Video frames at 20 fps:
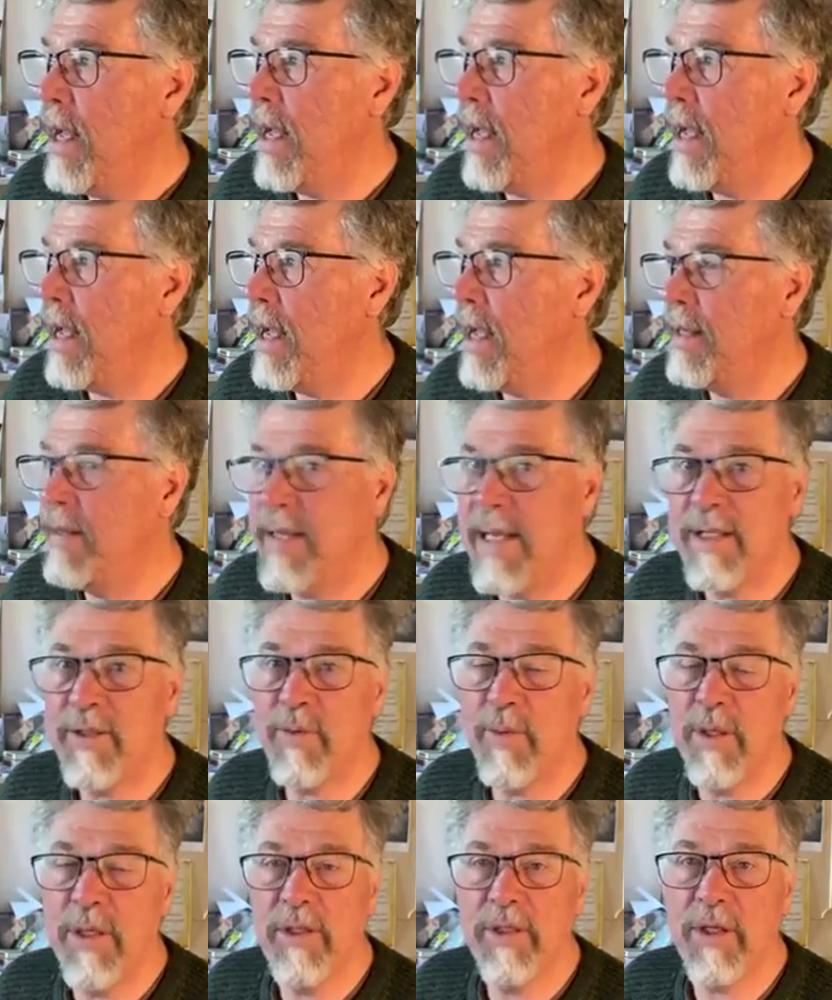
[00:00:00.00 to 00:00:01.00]
and
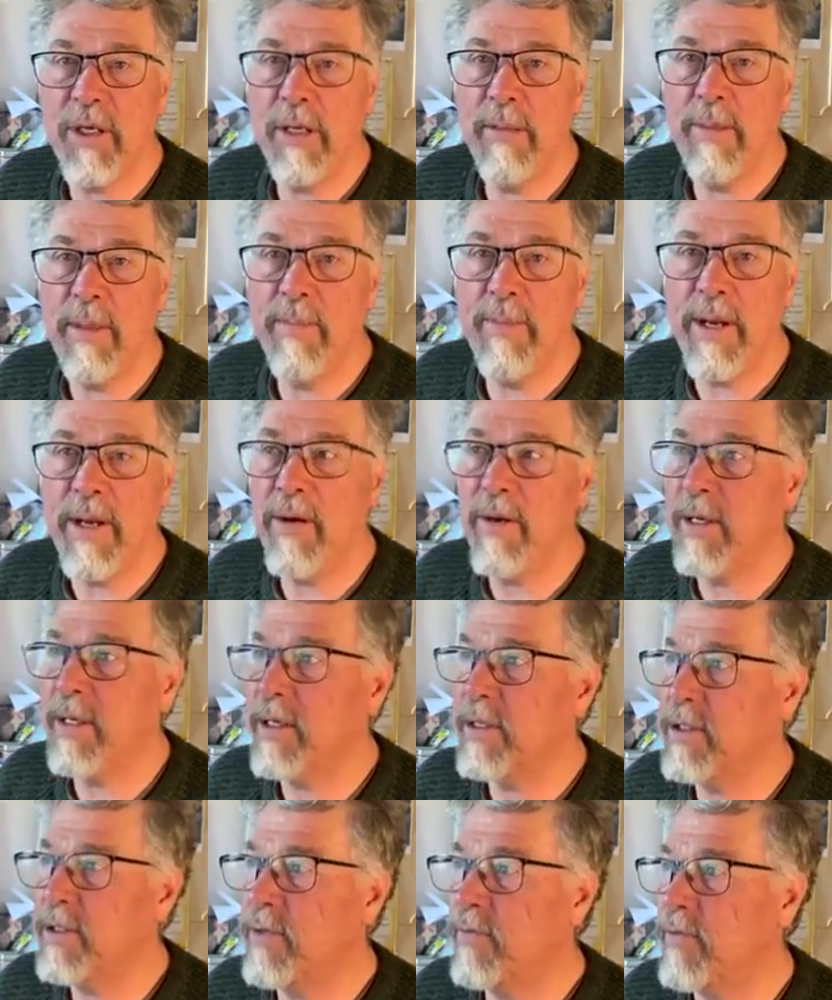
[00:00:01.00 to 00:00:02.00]
that's where he's going to be
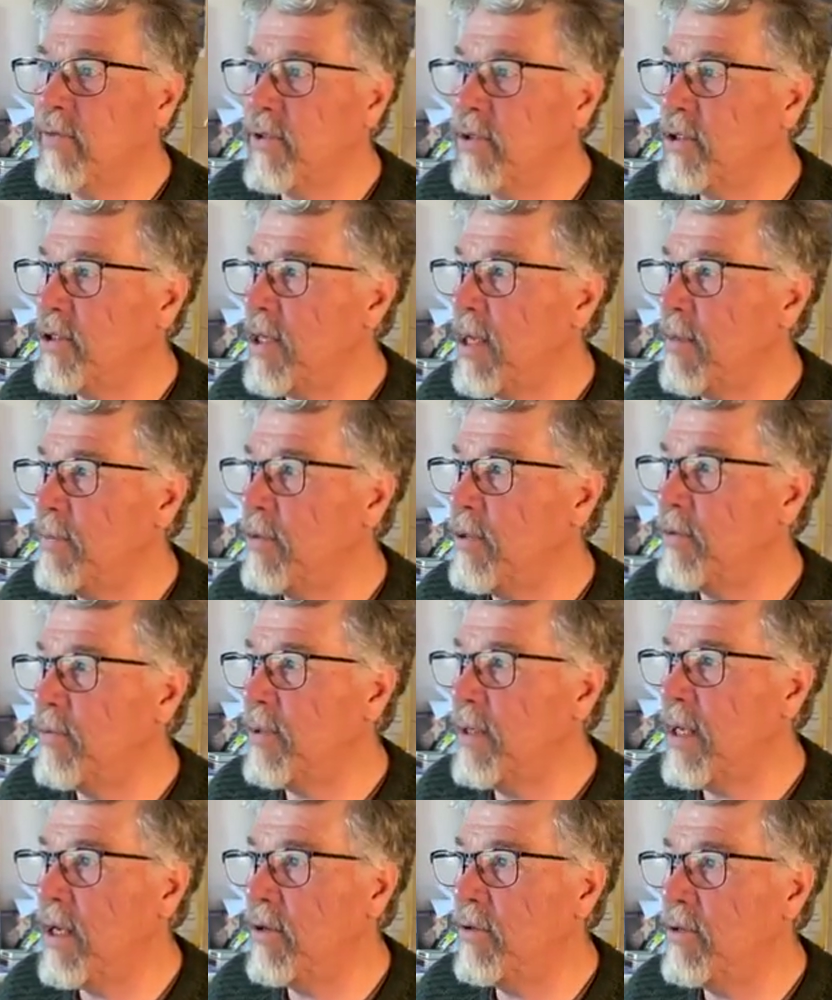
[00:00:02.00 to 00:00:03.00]
buried. It's the first time in
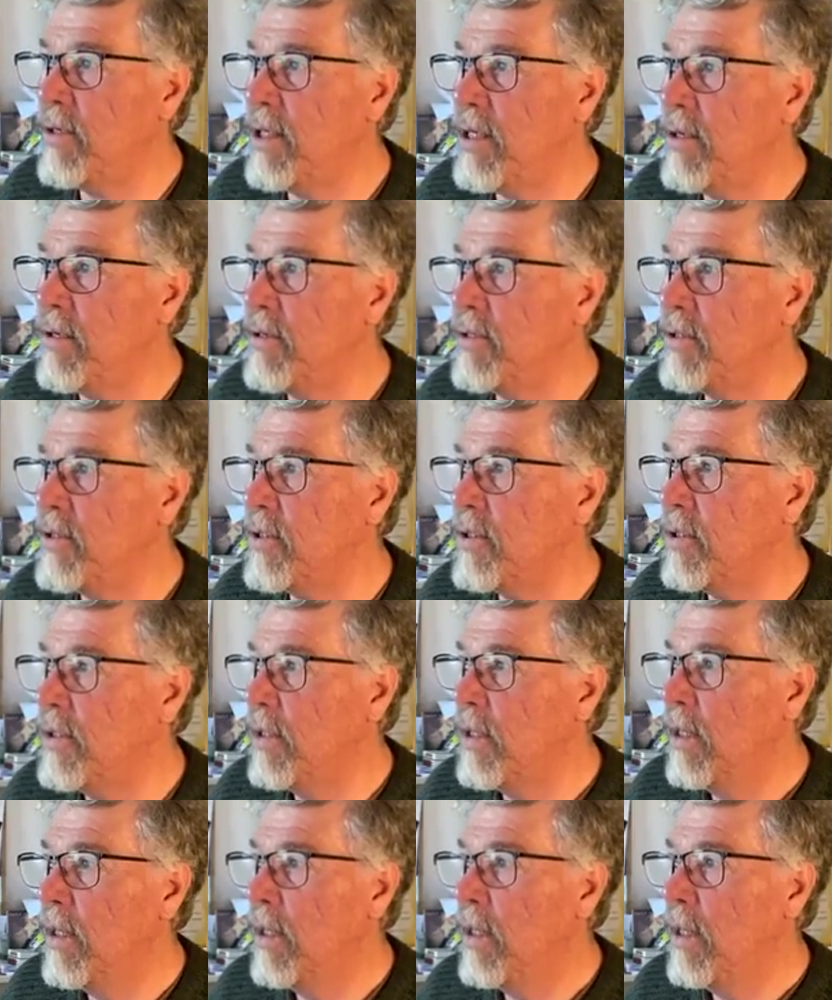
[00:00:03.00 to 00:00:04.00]
300 years
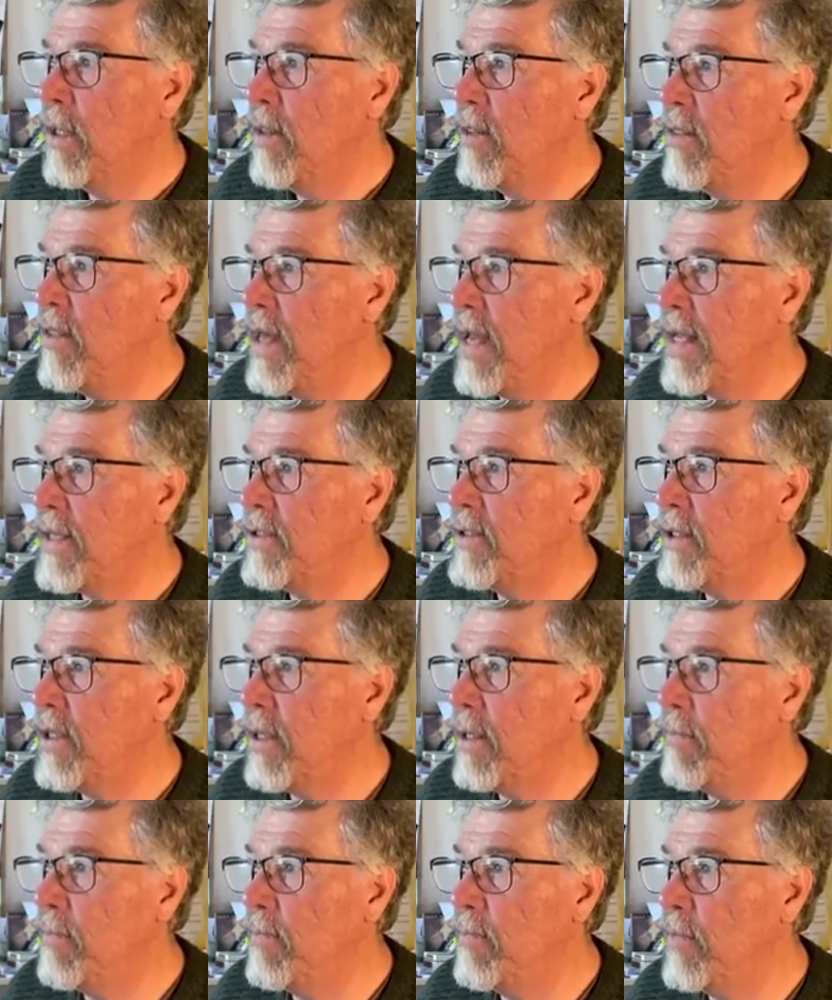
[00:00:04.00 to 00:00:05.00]
that
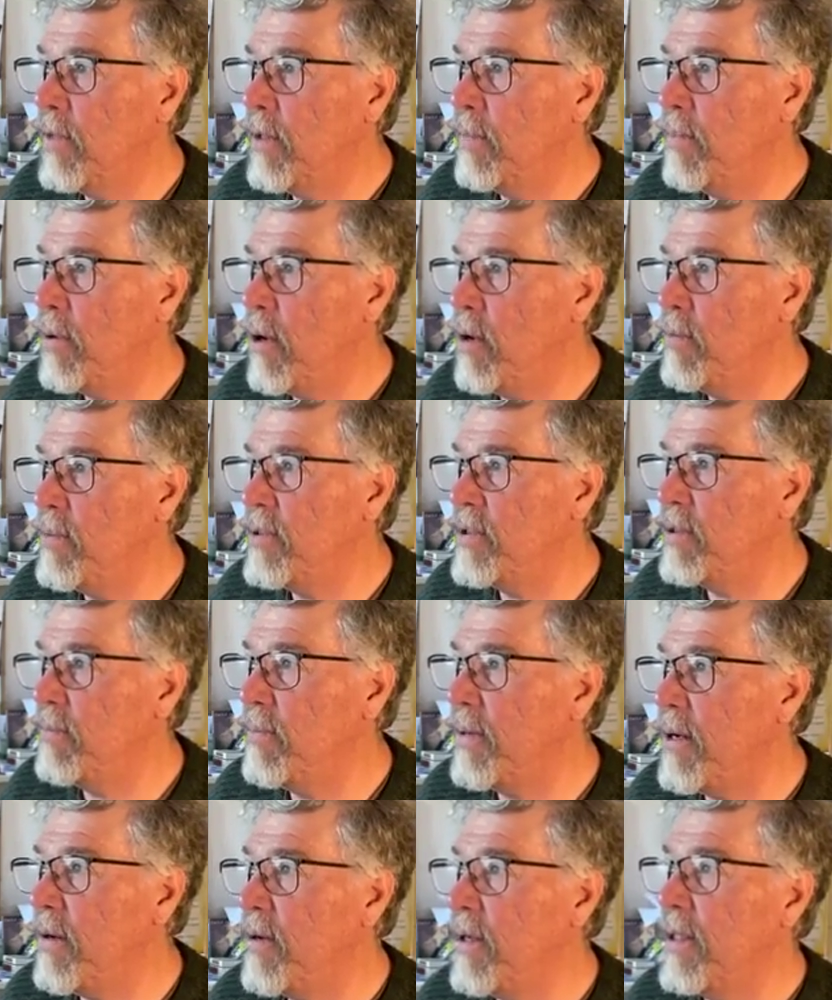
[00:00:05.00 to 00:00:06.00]
the Pope
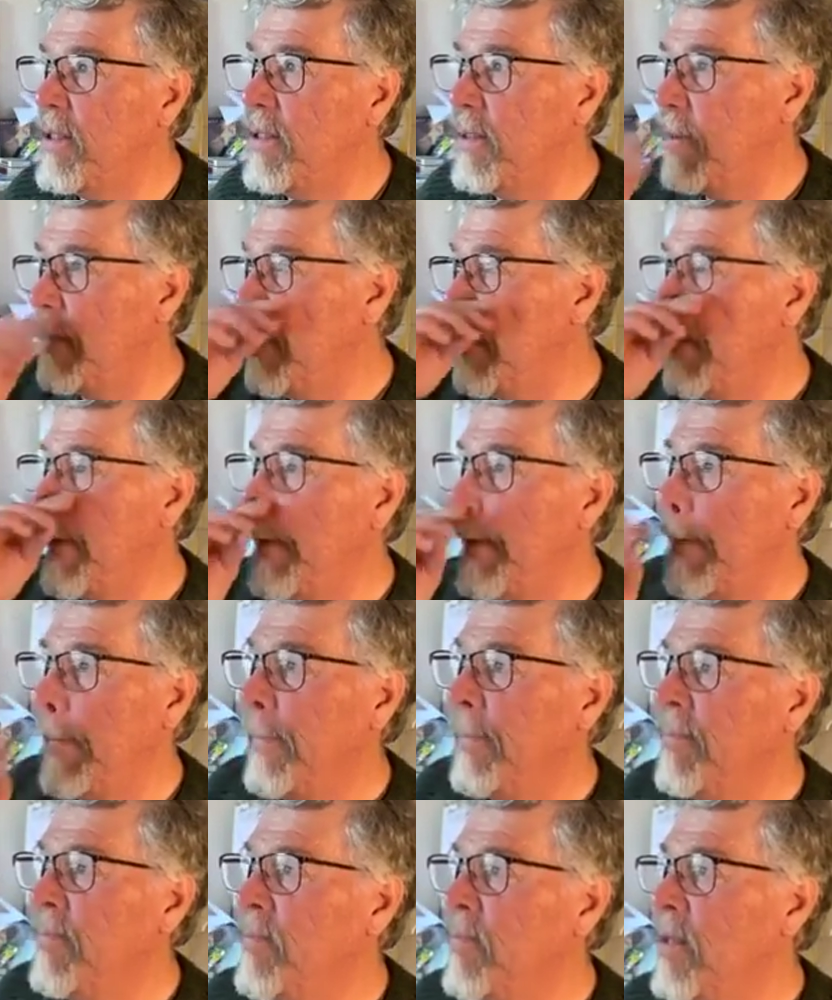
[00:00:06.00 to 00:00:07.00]
isn't buried
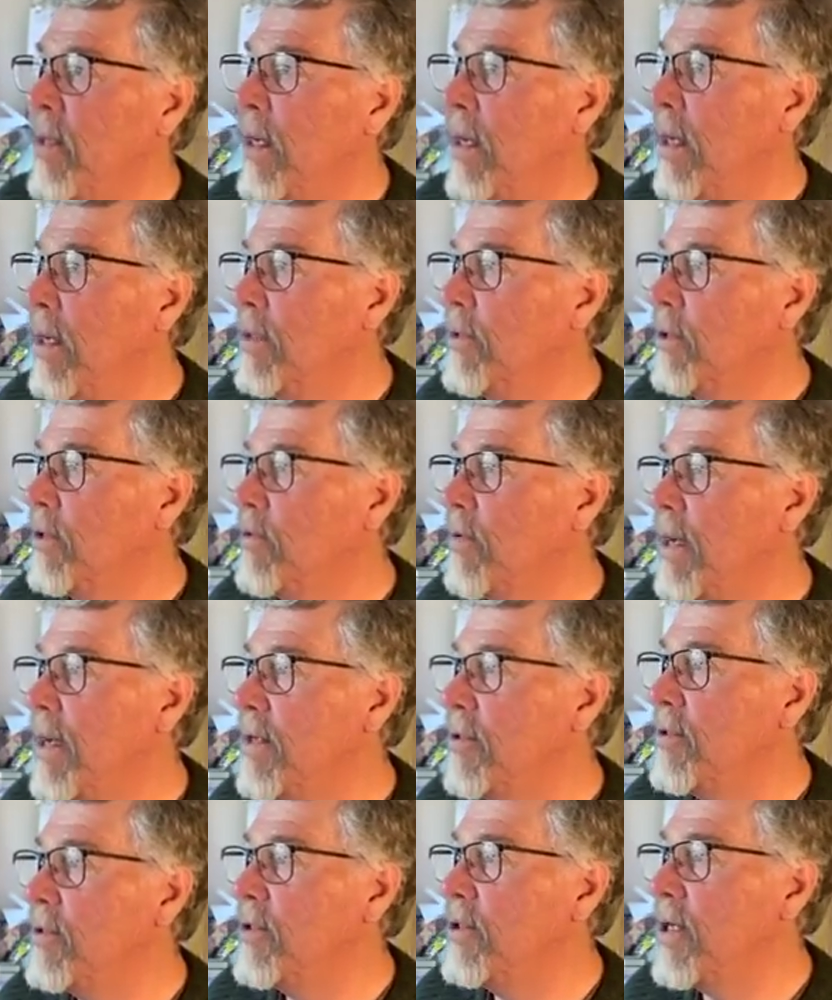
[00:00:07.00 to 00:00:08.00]
on the
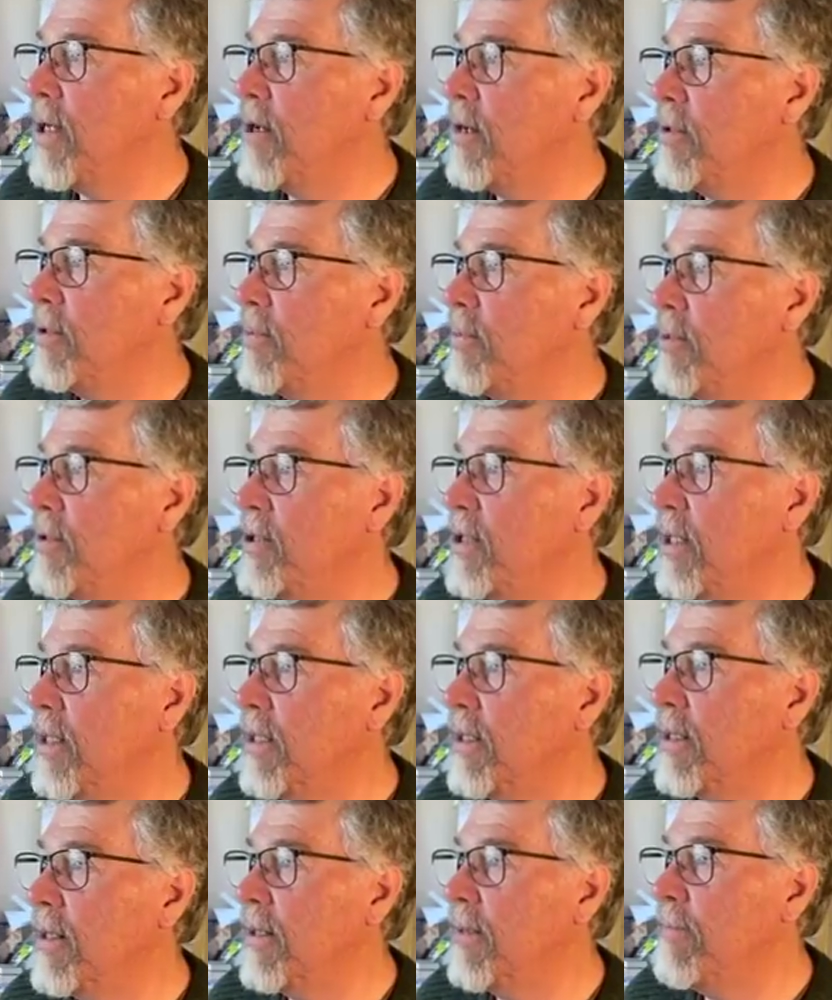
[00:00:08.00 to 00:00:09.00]
grounds there at the
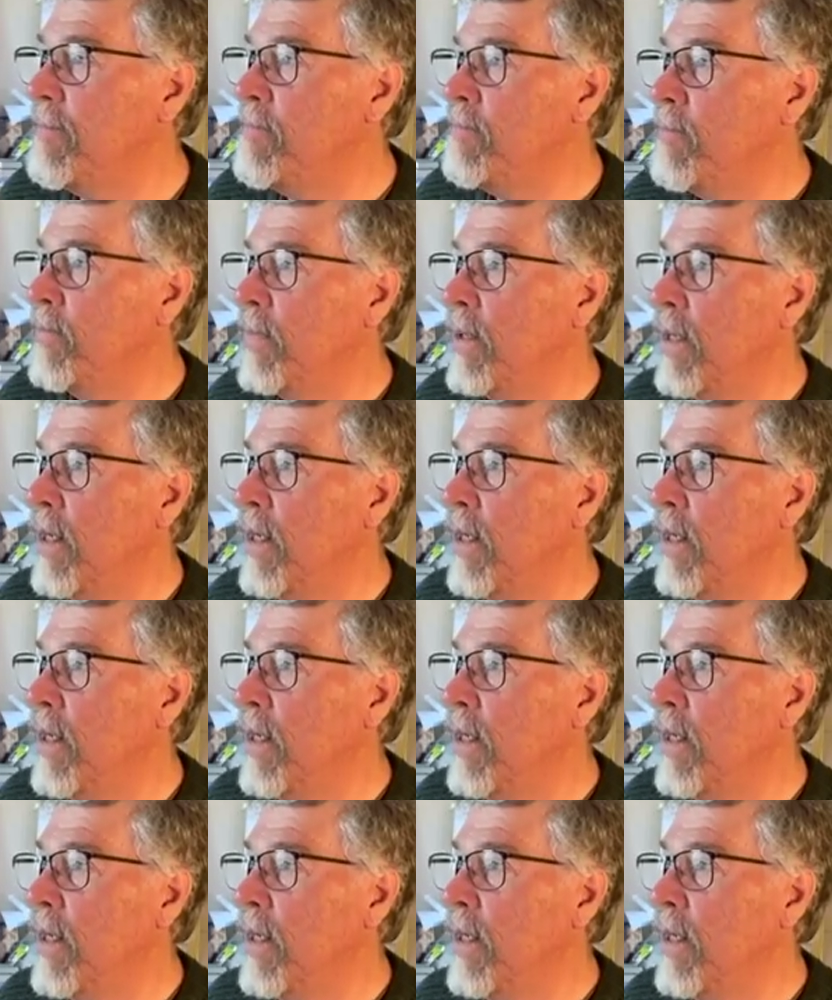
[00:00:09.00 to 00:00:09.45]
Basilica.